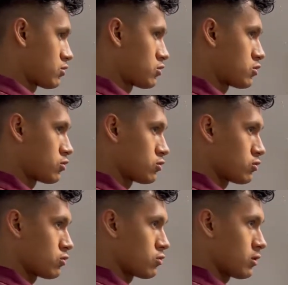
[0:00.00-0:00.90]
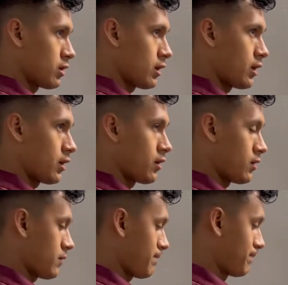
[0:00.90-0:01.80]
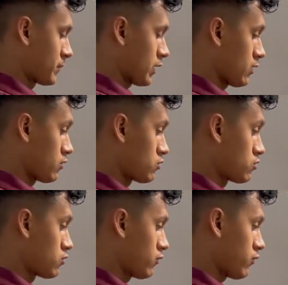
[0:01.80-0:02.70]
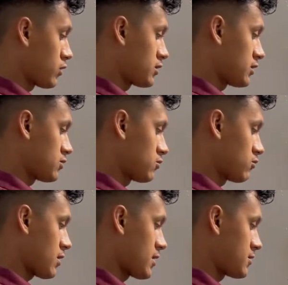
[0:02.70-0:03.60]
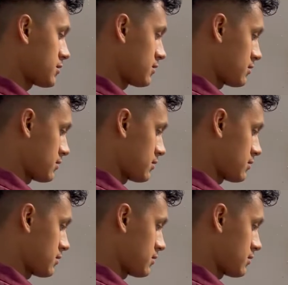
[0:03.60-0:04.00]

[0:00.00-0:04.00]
two 14-2 wires.